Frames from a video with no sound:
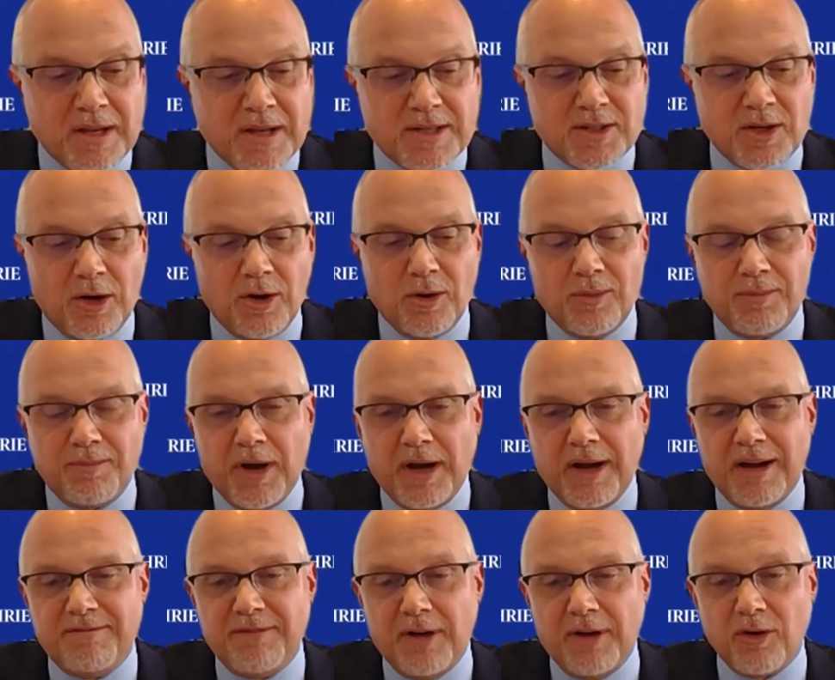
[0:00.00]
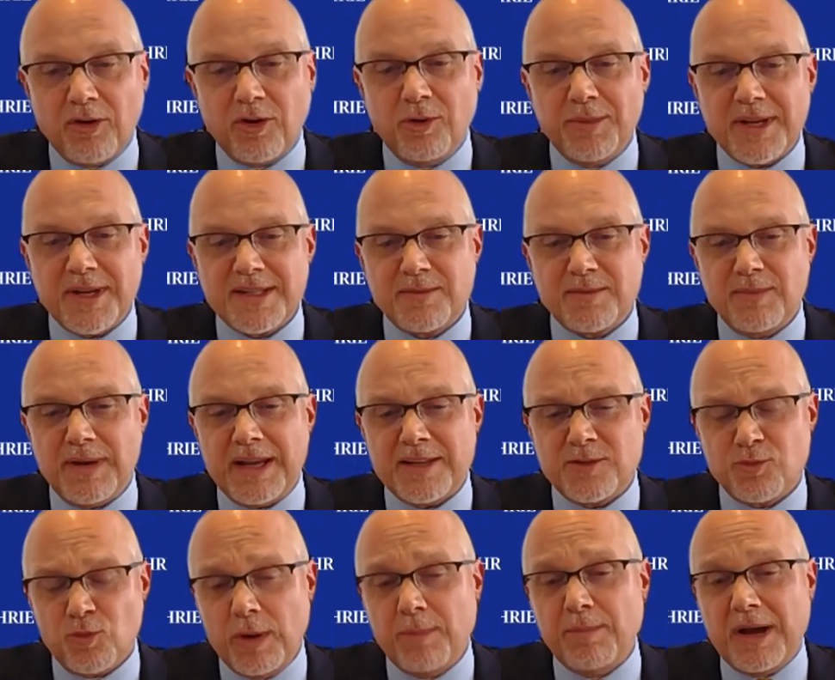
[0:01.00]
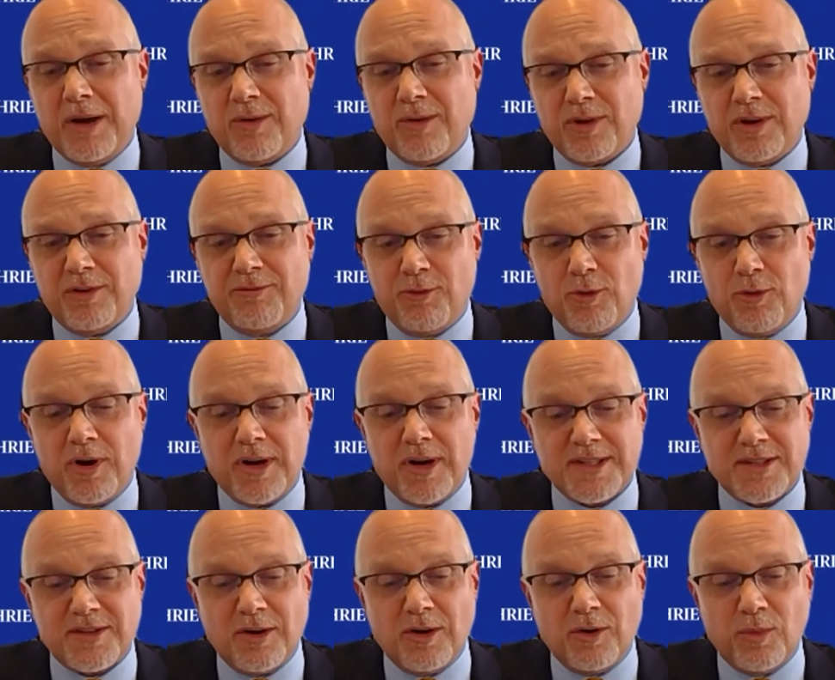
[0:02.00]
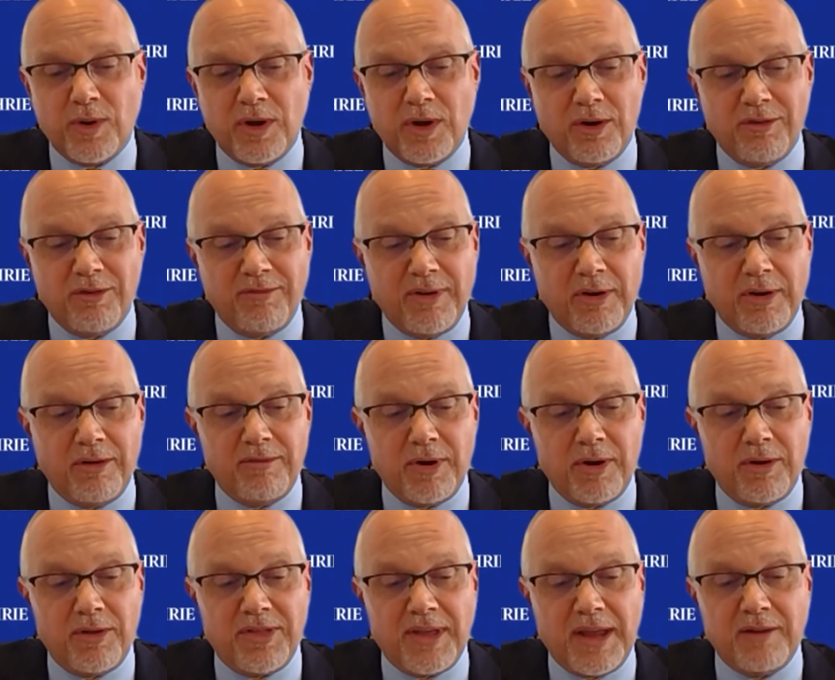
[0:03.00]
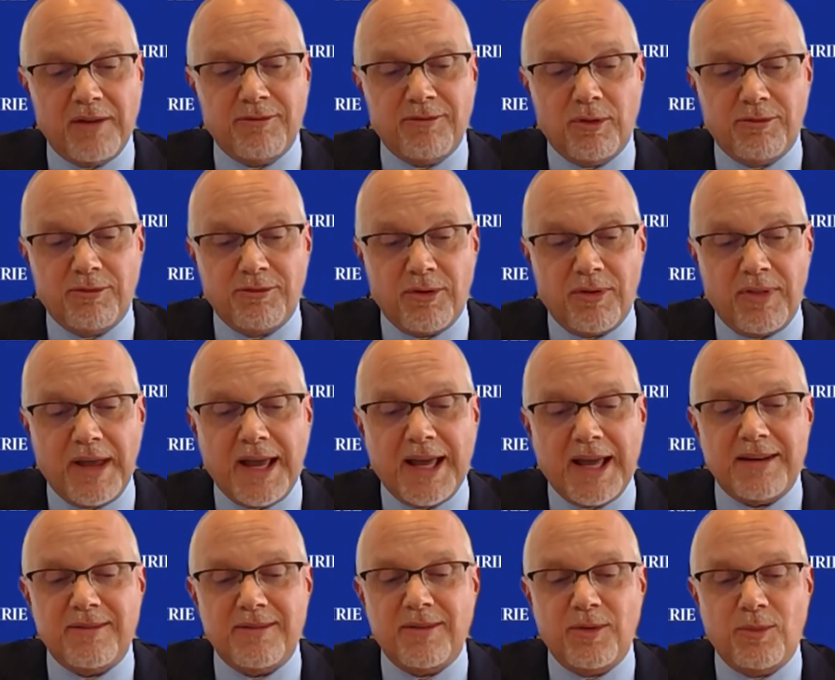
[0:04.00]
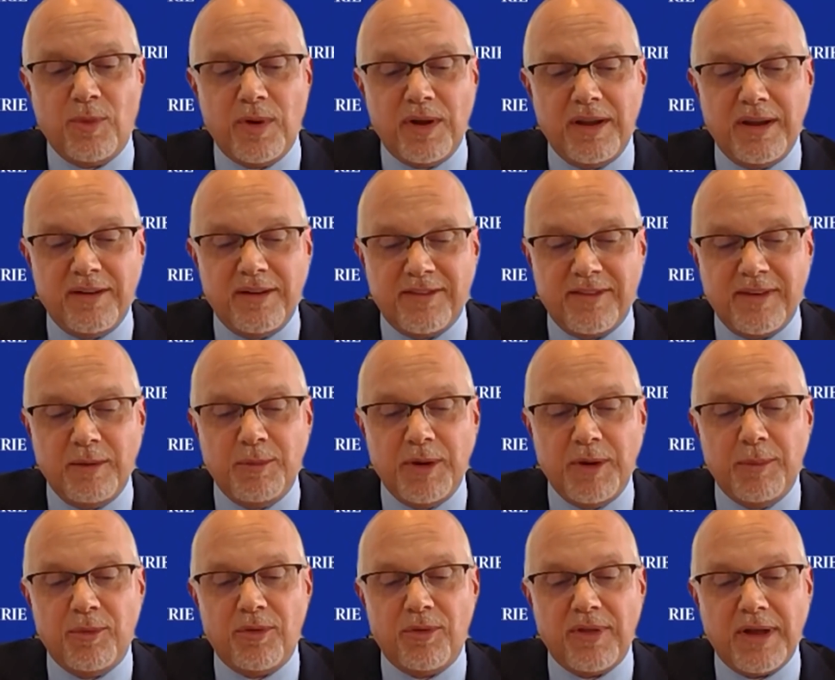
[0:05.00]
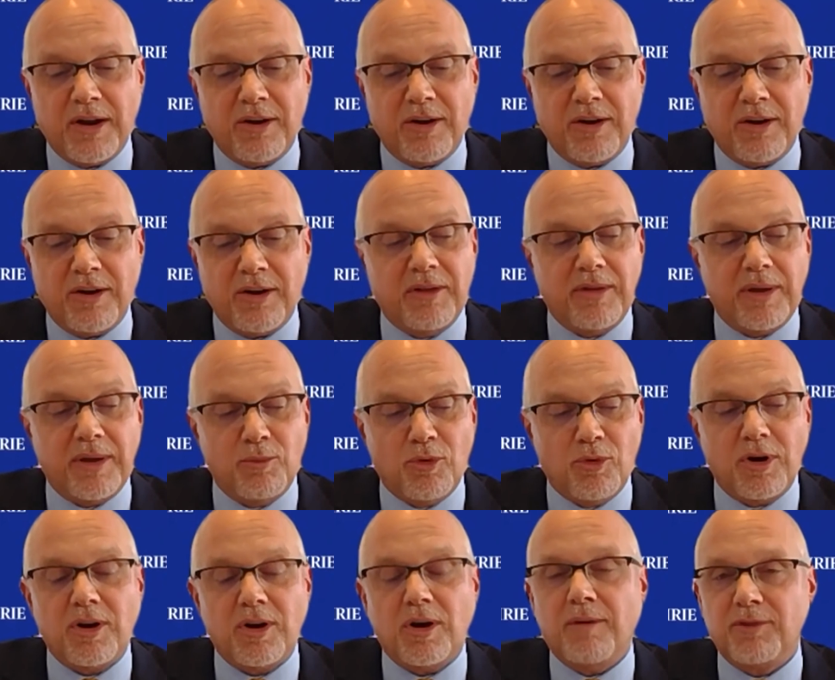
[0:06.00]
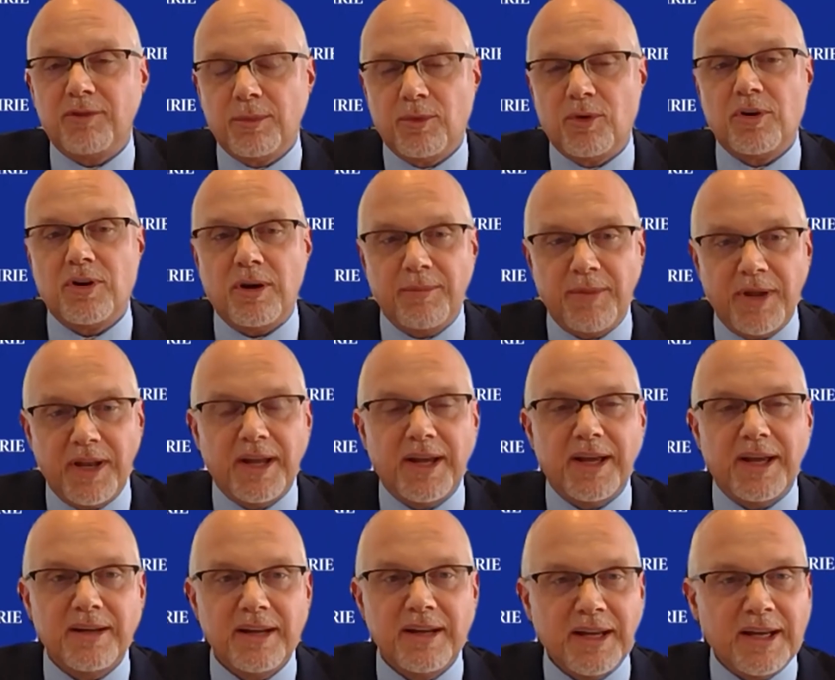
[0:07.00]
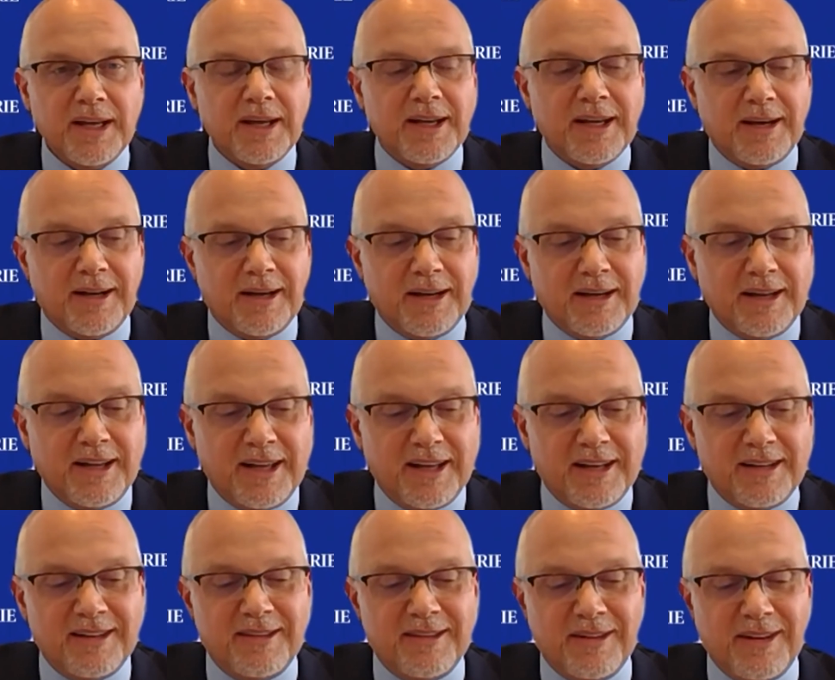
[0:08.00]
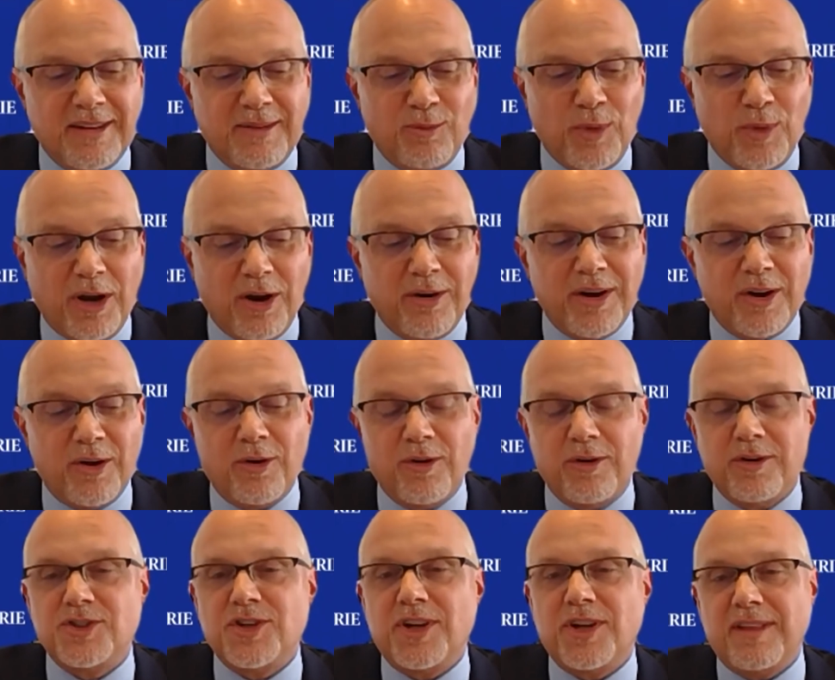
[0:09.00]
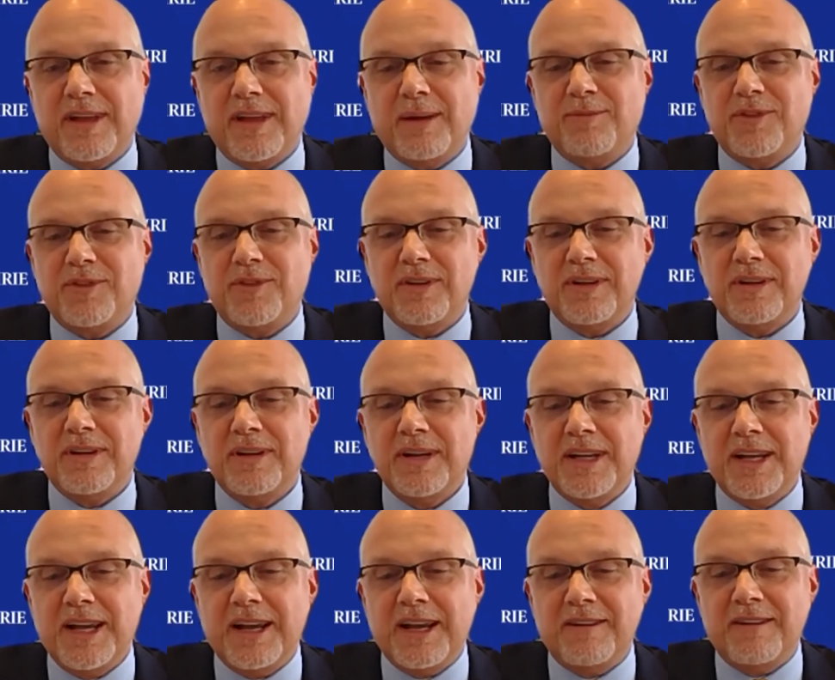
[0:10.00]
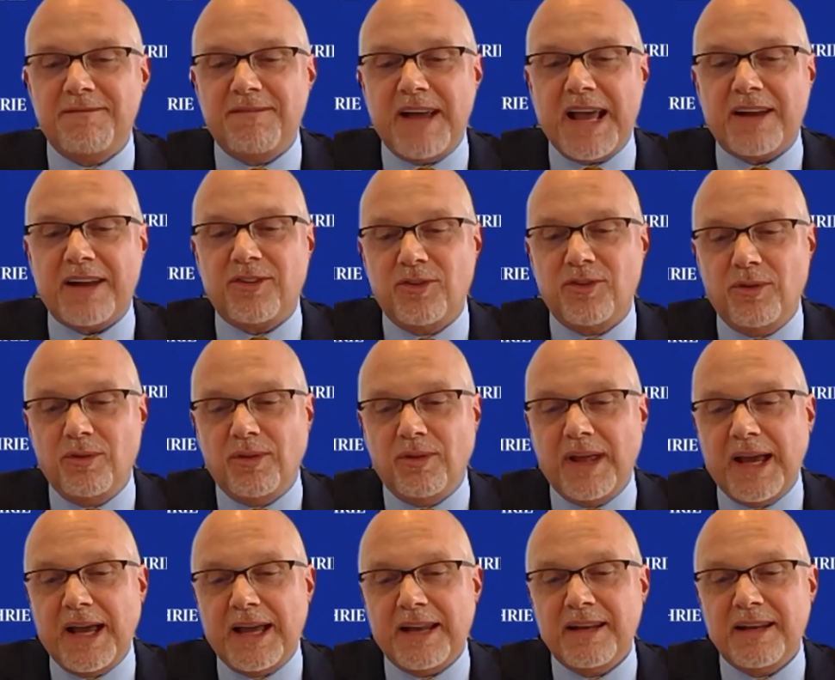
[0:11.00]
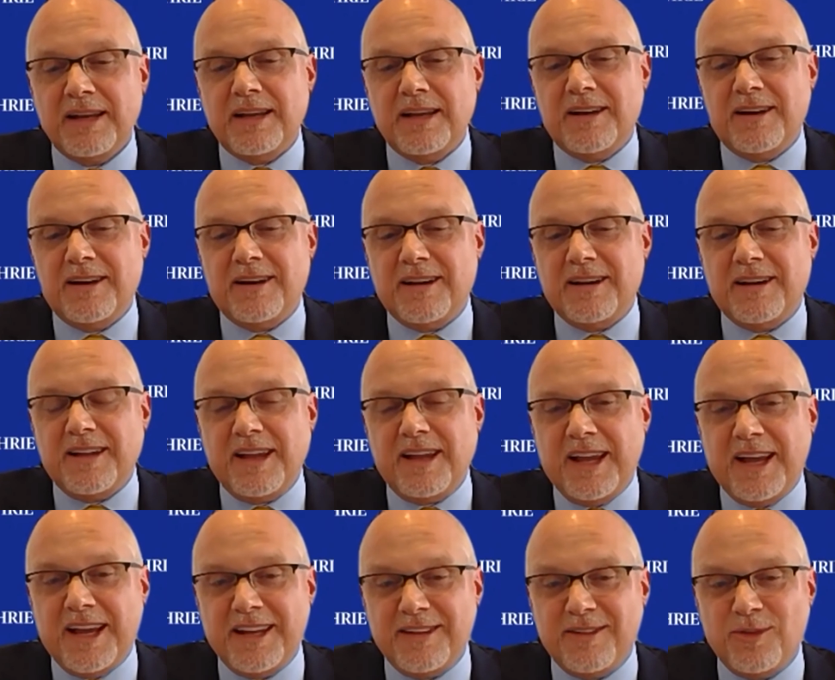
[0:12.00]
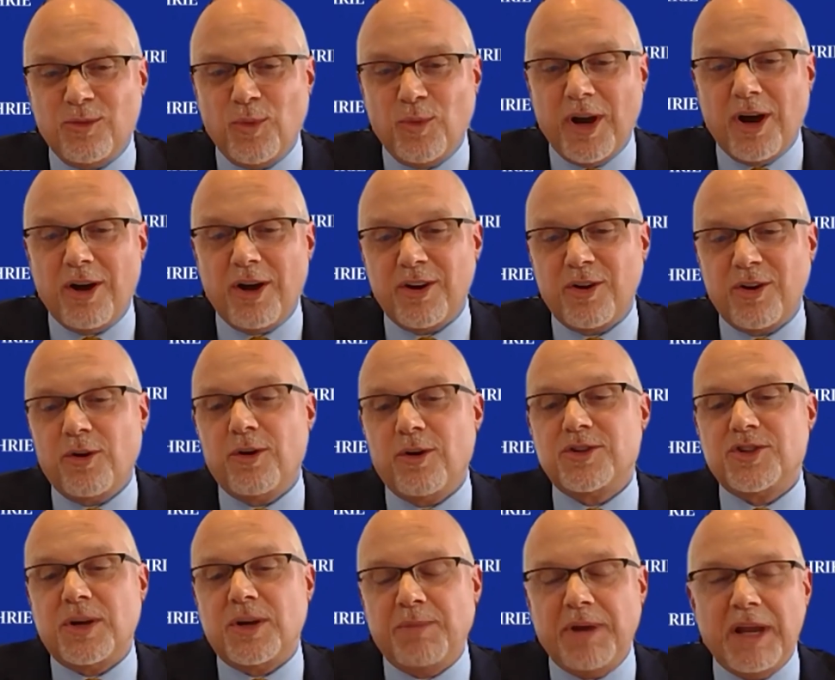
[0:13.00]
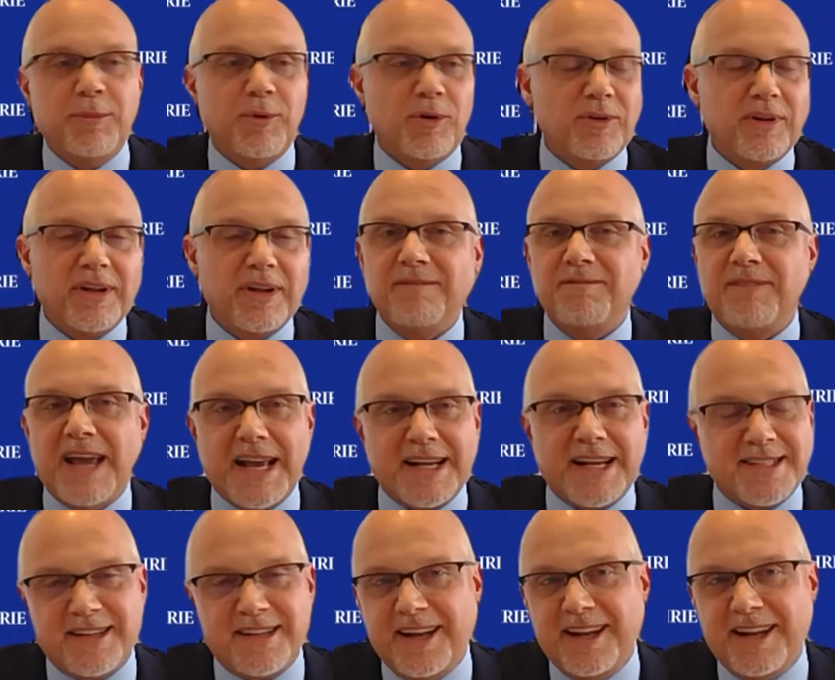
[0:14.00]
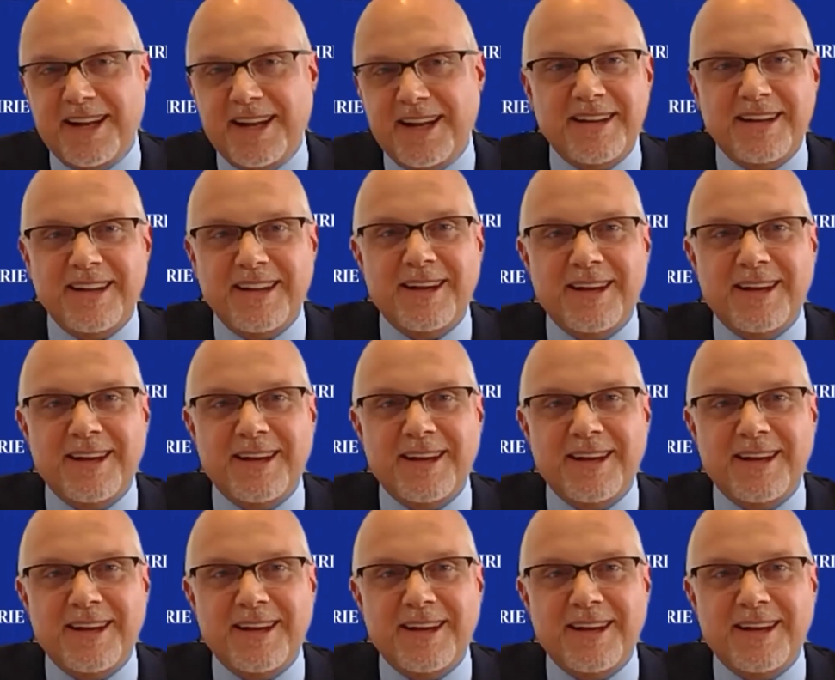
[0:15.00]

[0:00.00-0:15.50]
So volume has rebounded for us, though. We are very, very thankful for that. We see people that are feeling more comfortable coming in, and we are encouraging them to, in fact, do that. And we are encouraging people to get vaccinated.